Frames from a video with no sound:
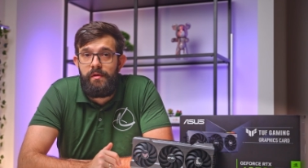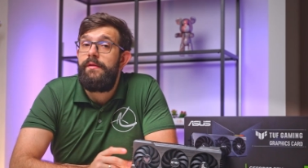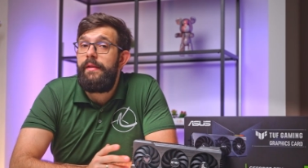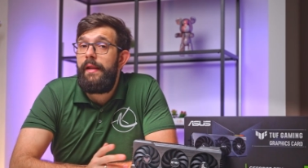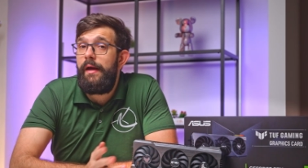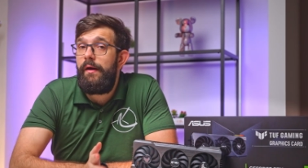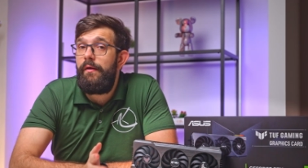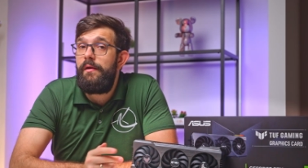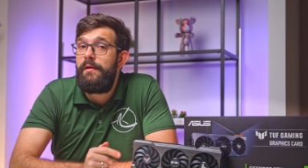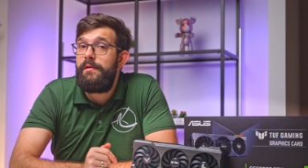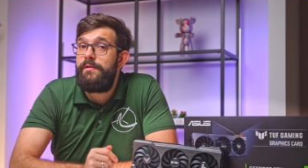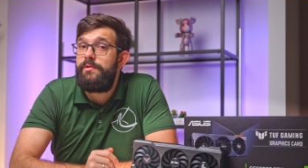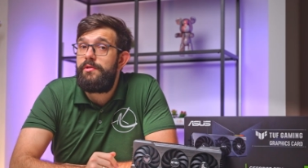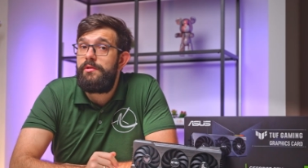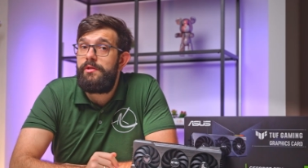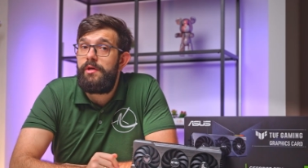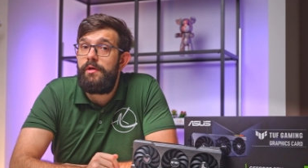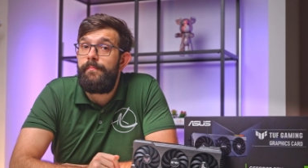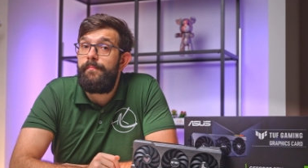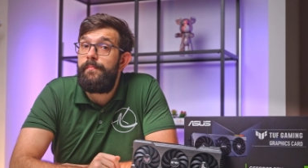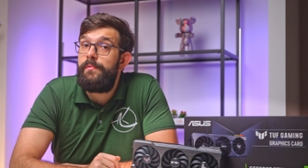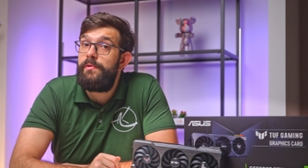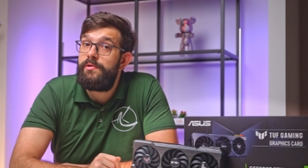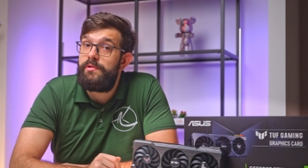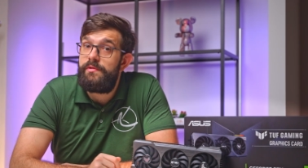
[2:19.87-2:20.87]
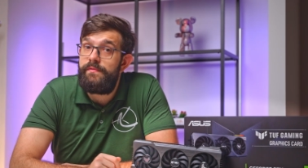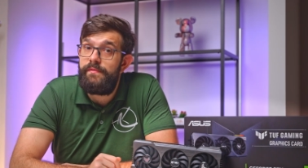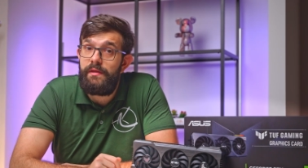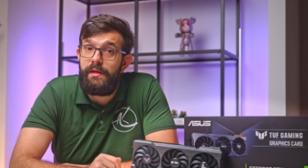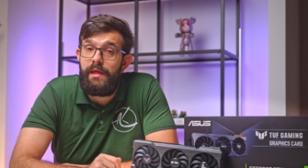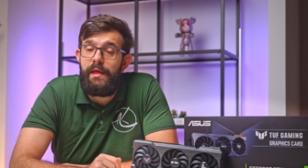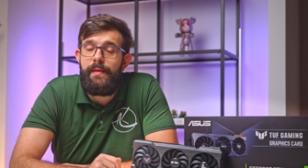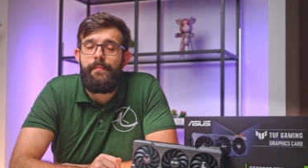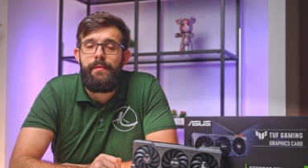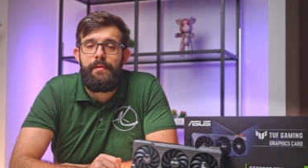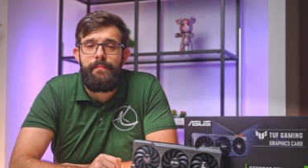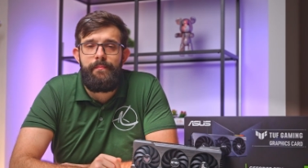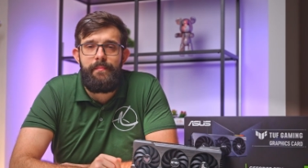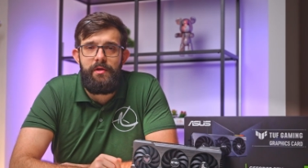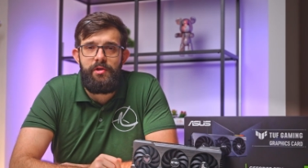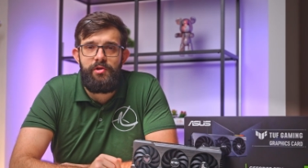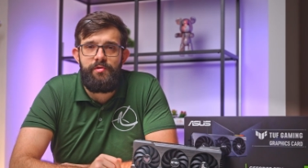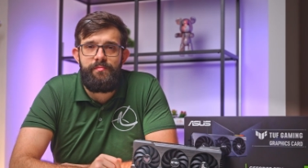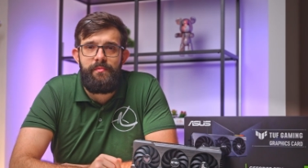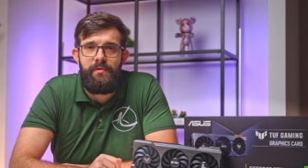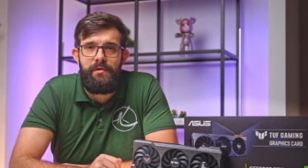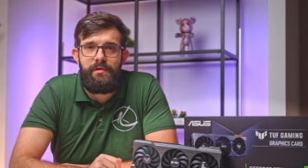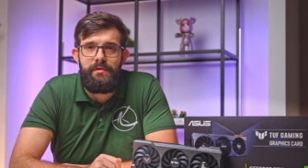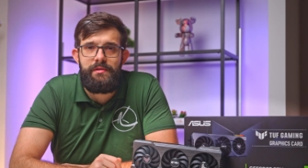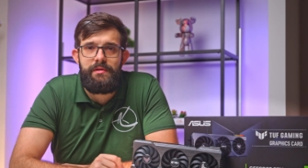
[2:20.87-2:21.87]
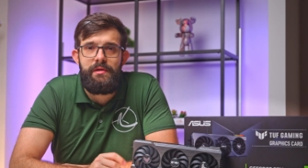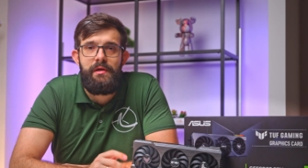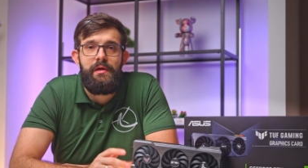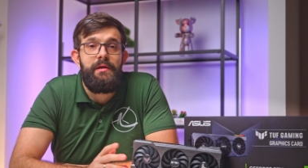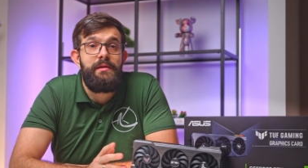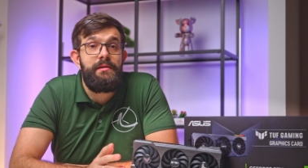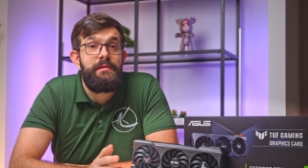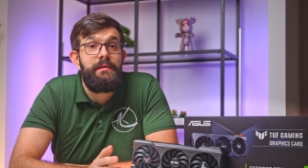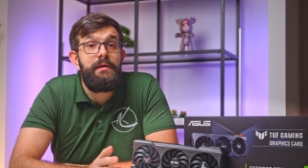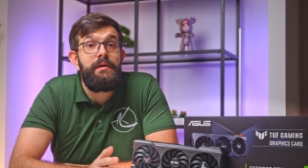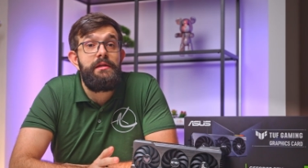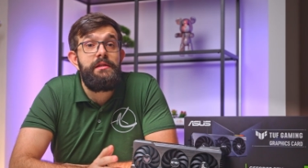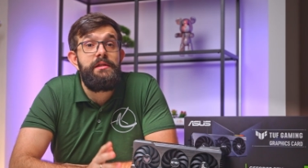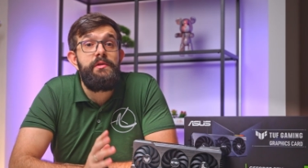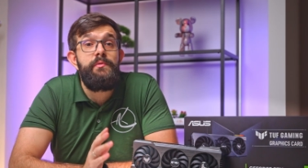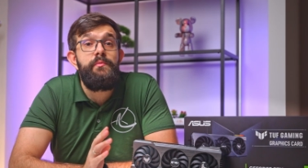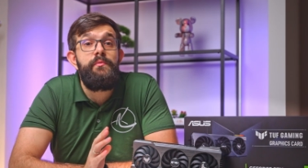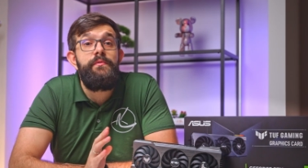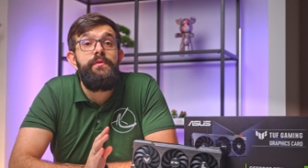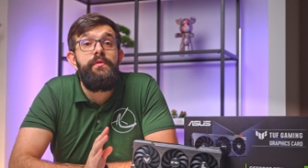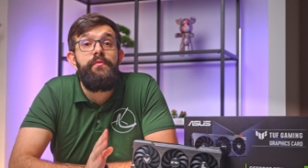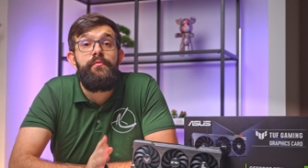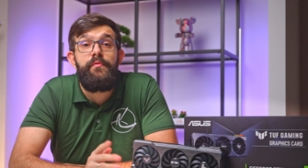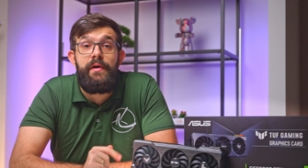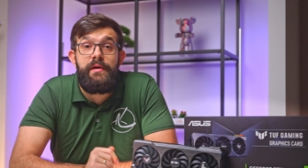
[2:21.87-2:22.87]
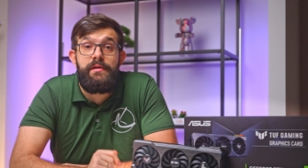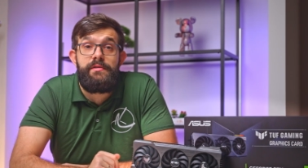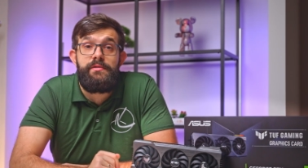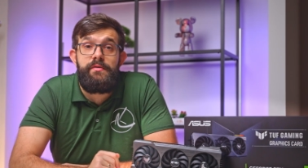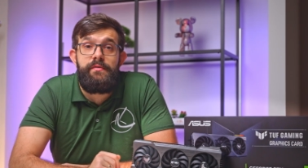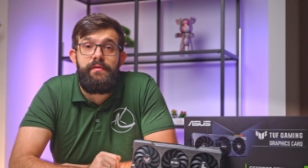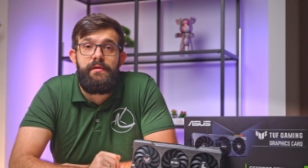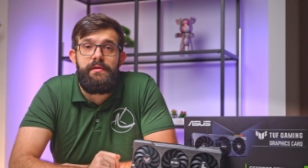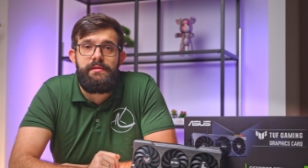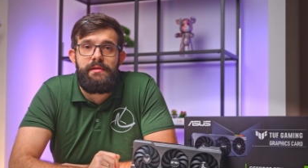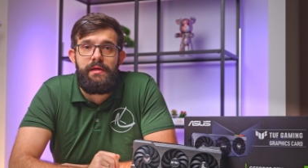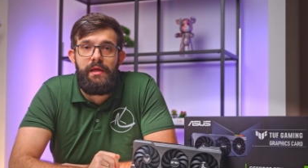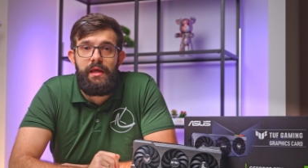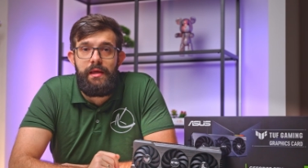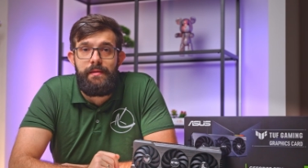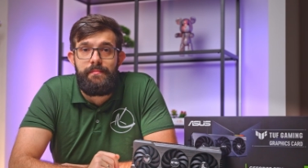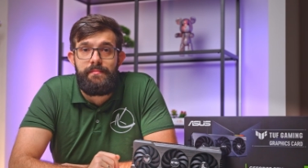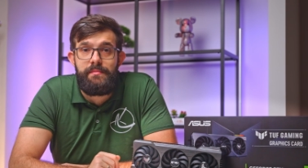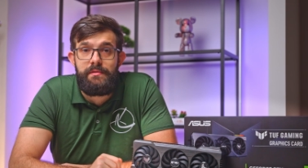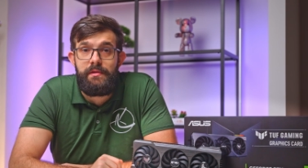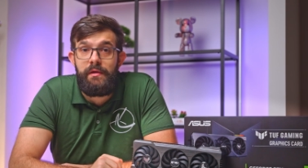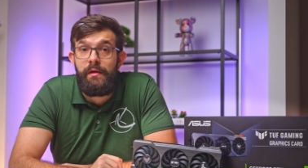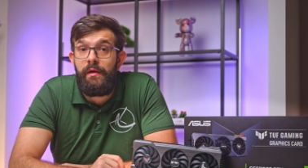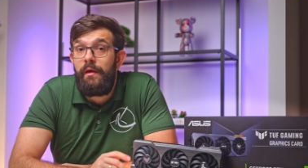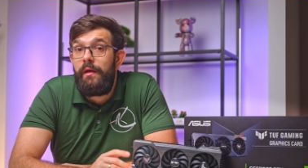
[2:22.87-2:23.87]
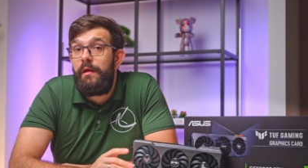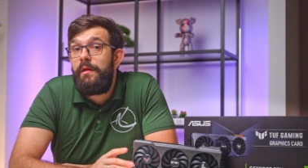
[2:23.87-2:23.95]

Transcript: Now let's jump into the gaming benchmarks, starting with the rasterized games.